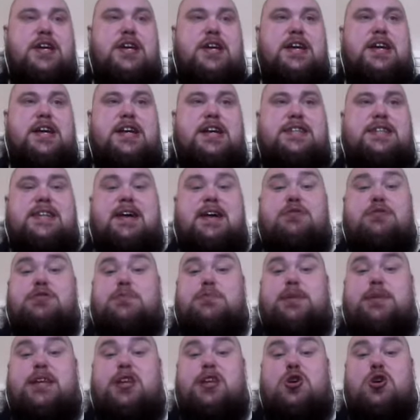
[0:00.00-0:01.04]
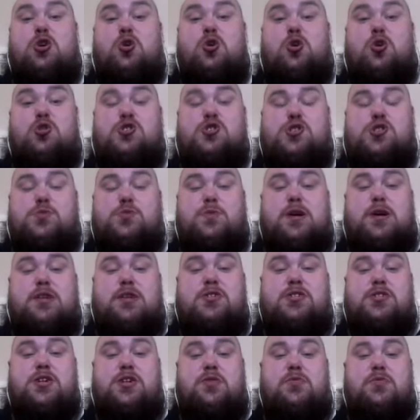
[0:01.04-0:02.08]
is how to play the chords as well.
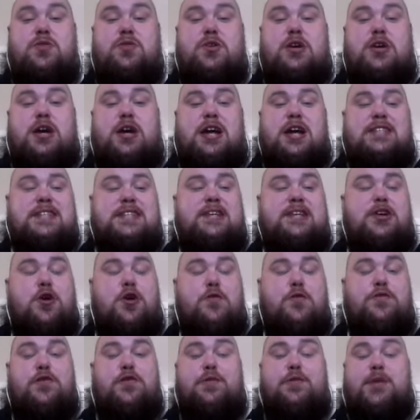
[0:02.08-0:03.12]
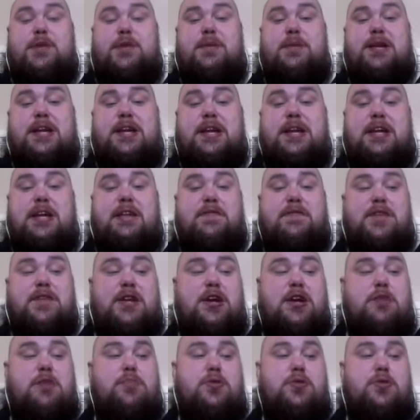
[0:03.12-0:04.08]
So I did go through them at the beginning of the video,